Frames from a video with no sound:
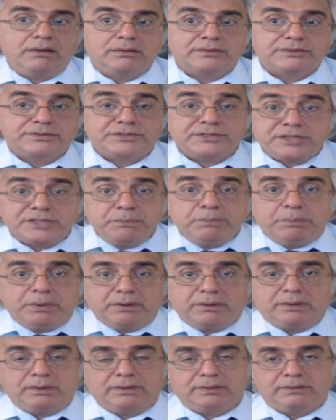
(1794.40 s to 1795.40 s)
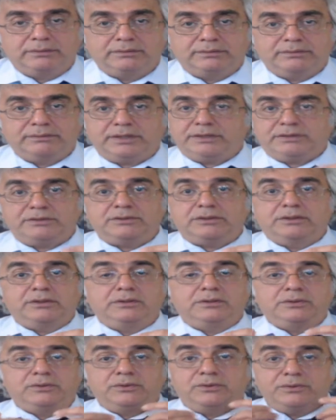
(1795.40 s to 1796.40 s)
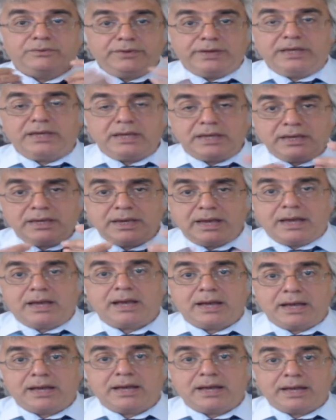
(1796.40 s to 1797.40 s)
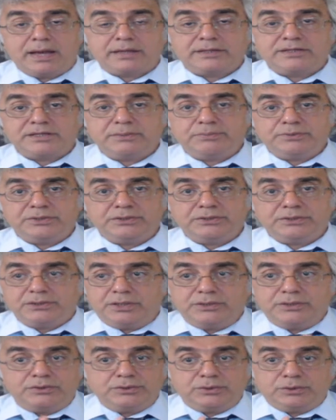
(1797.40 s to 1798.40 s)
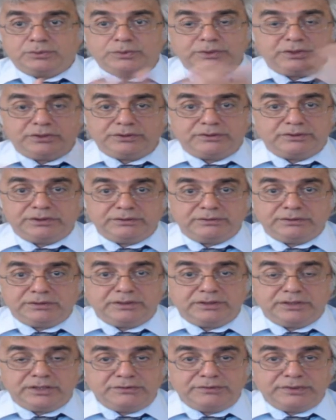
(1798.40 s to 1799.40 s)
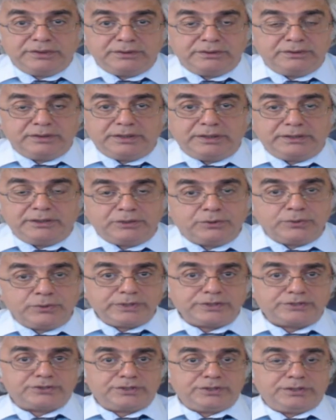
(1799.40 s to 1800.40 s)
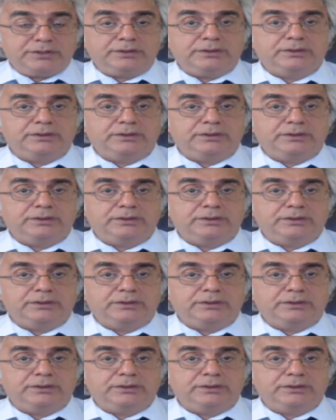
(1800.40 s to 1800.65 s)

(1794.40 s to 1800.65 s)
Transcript: simple that we accepted it without even any question.